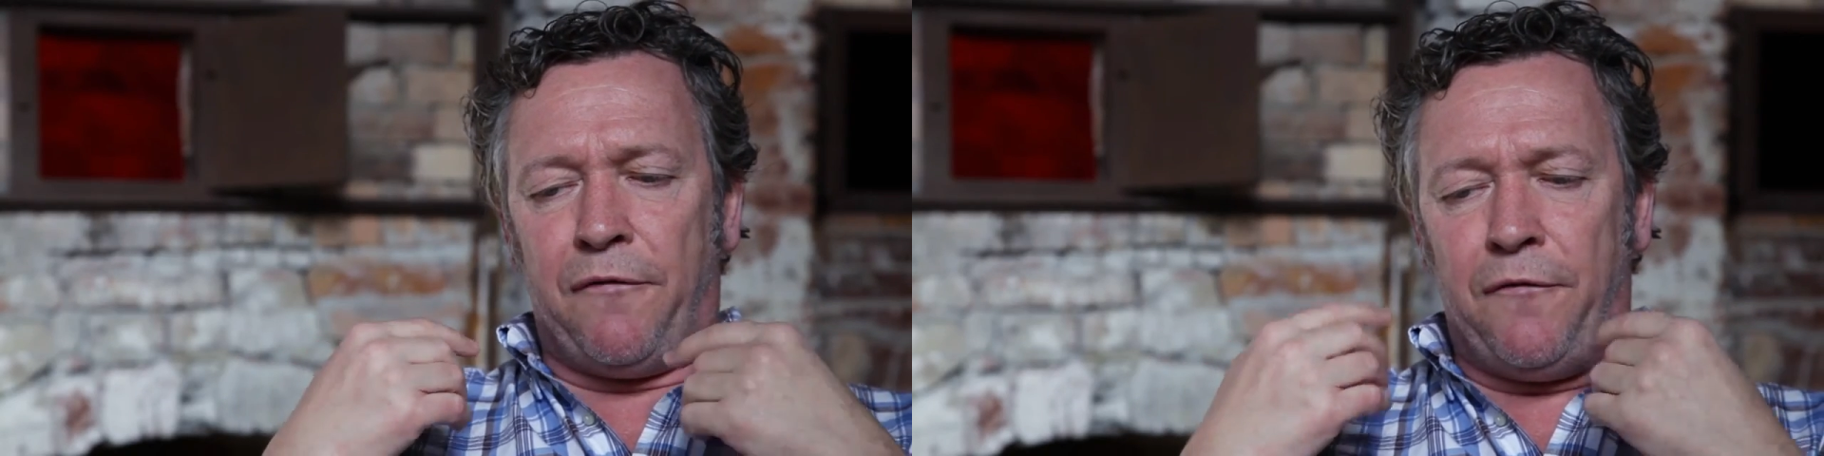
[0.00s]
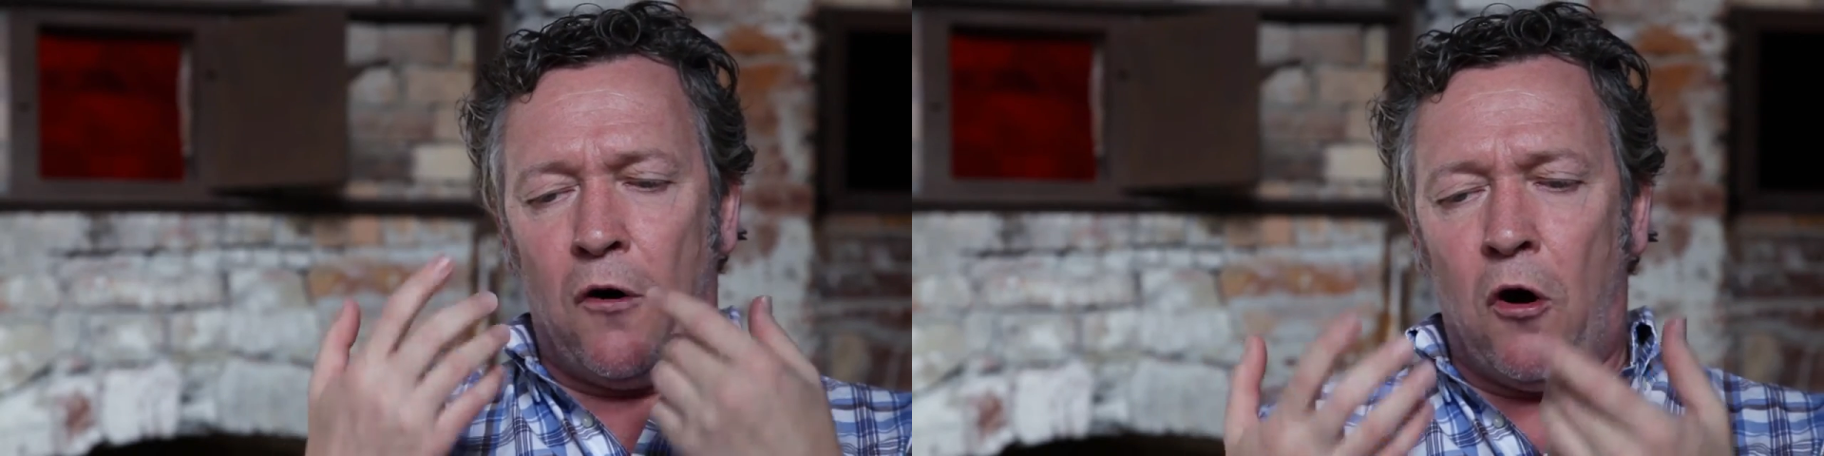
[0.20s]

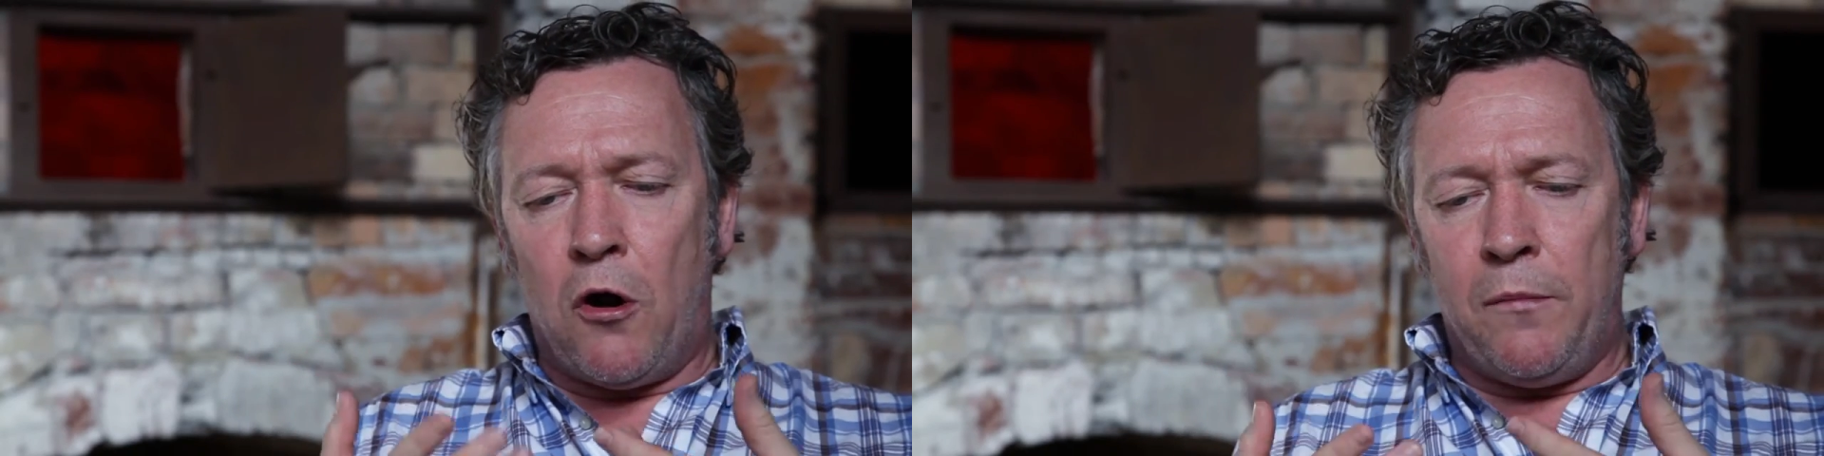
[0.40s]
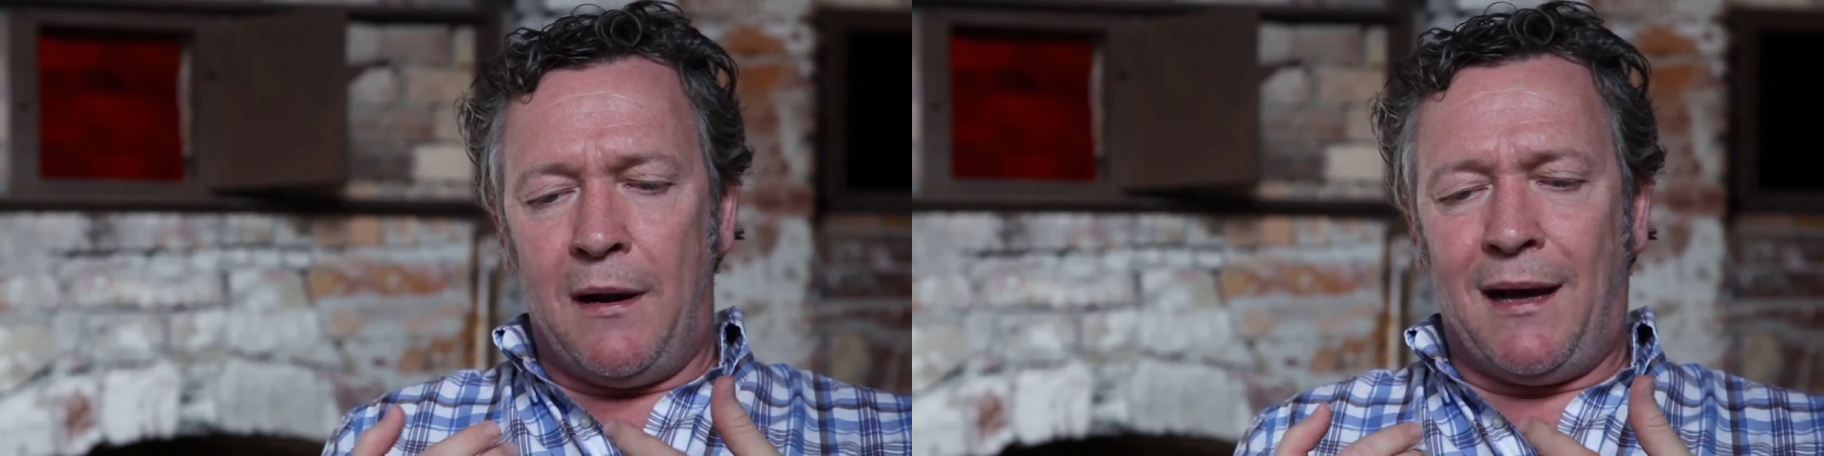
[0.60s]

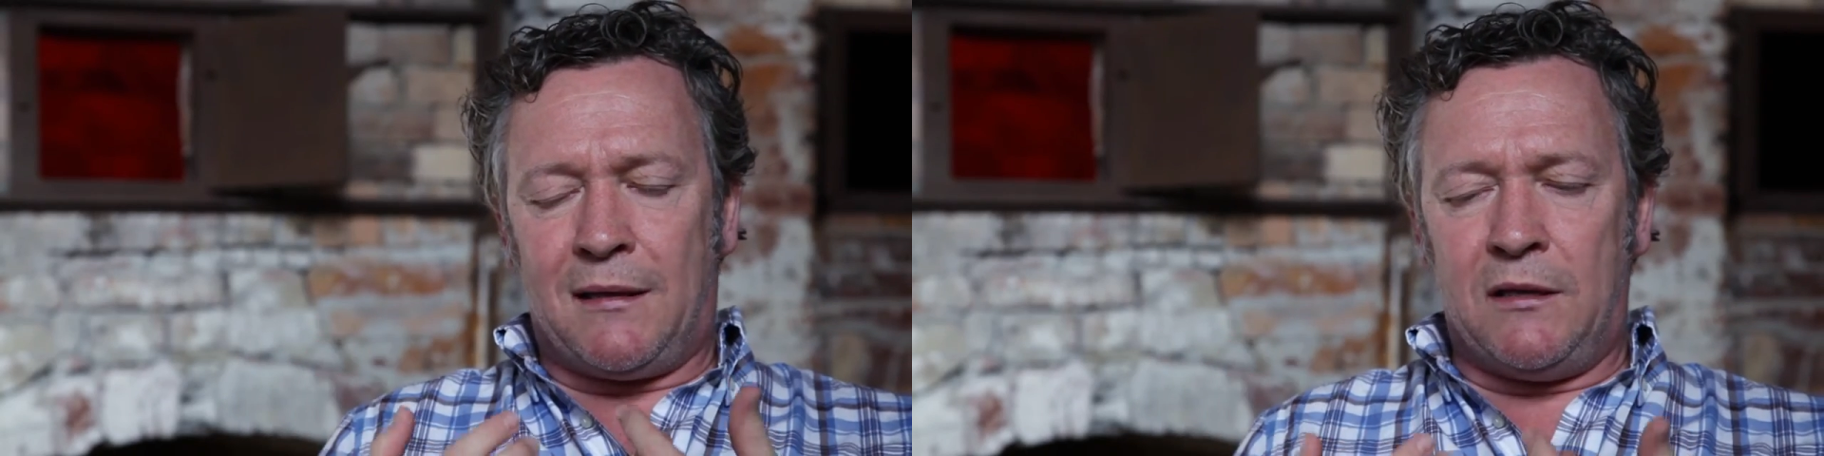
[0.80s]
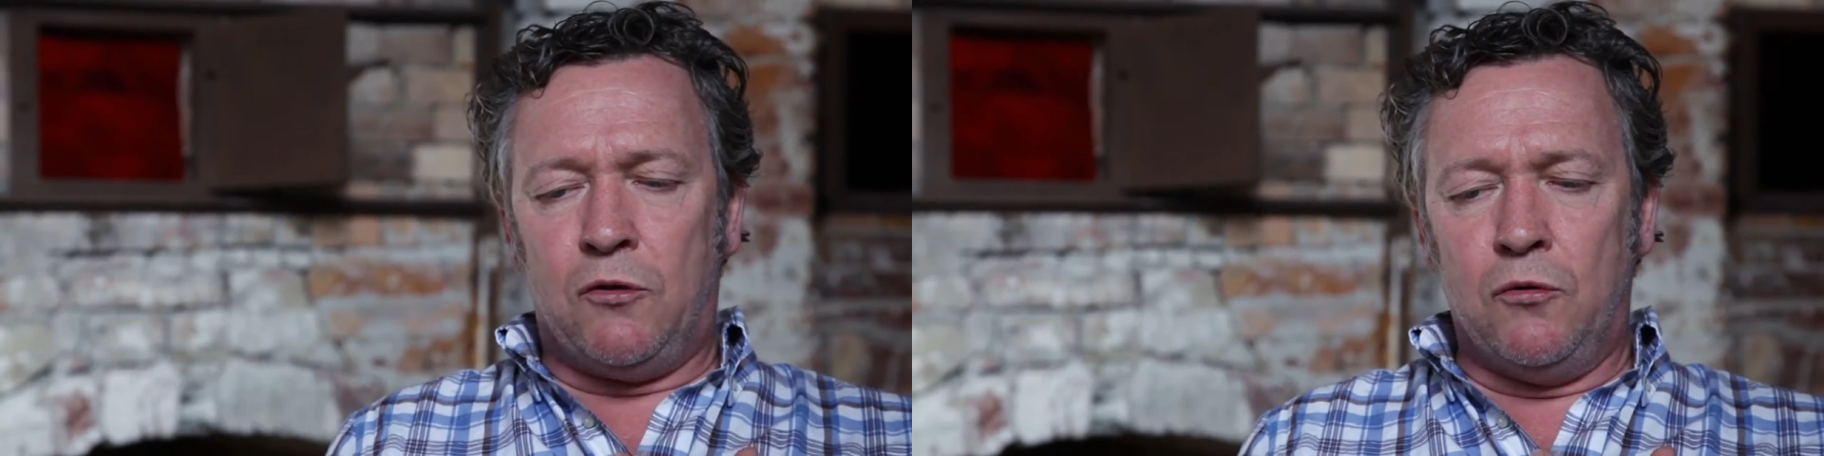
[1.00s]
formal
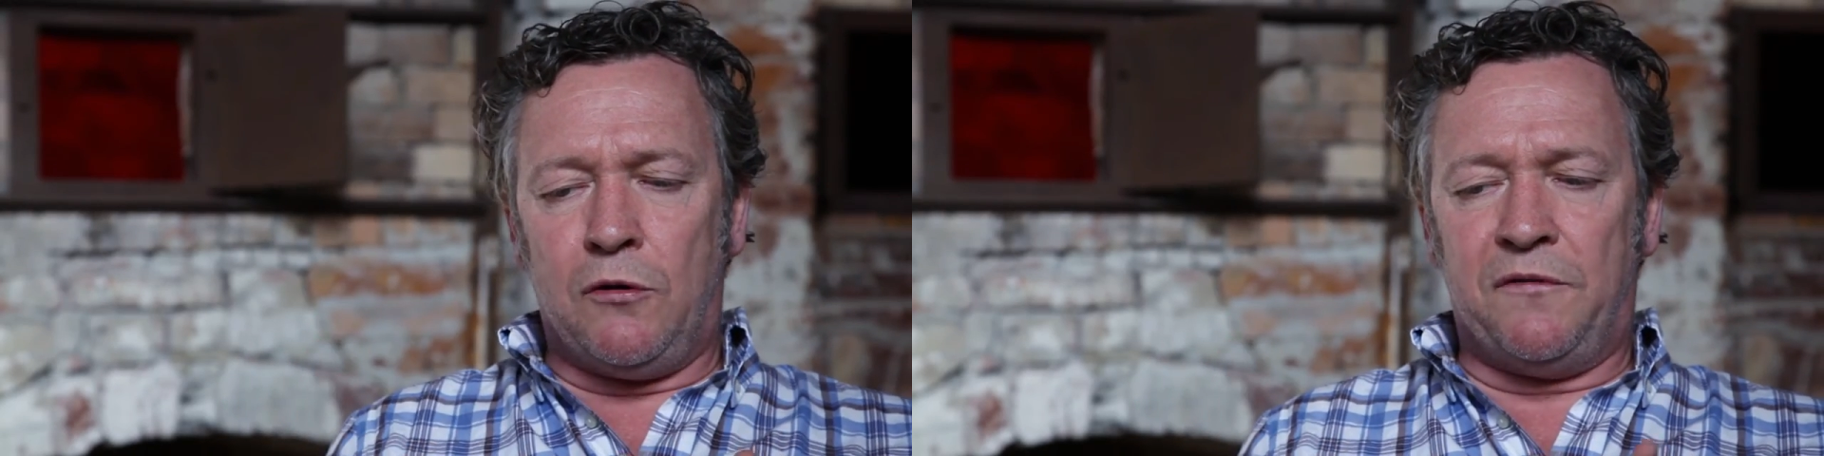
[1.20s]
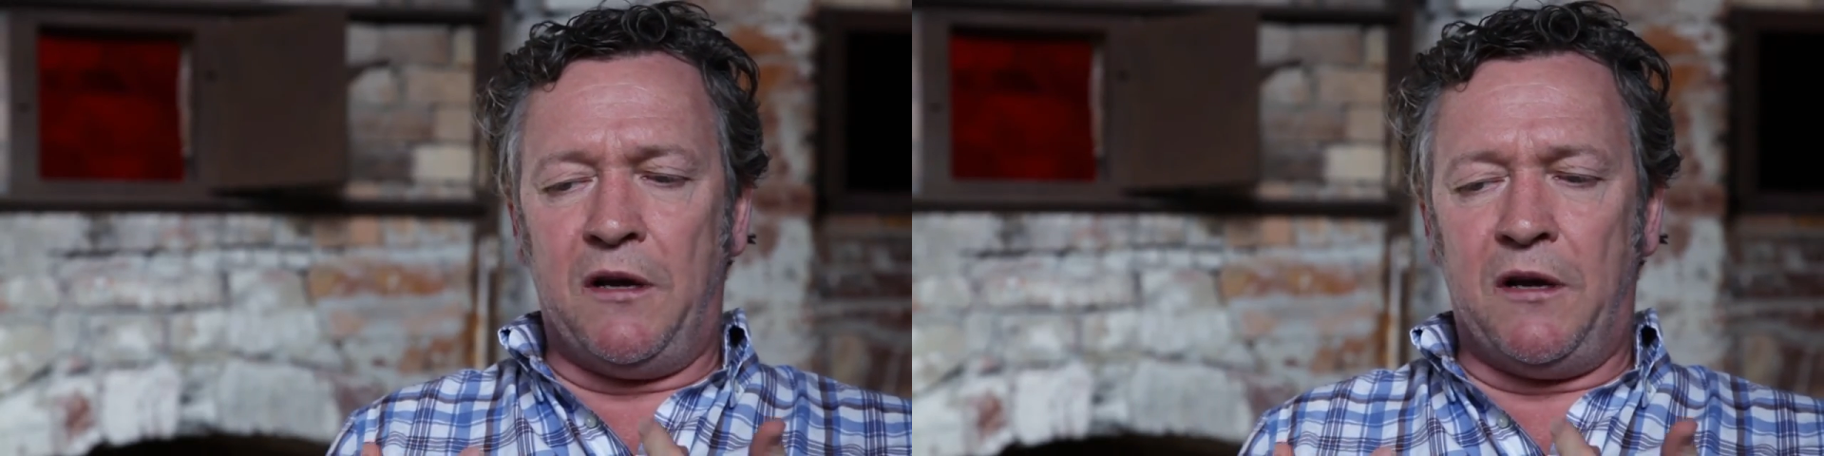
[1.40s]
attitude of the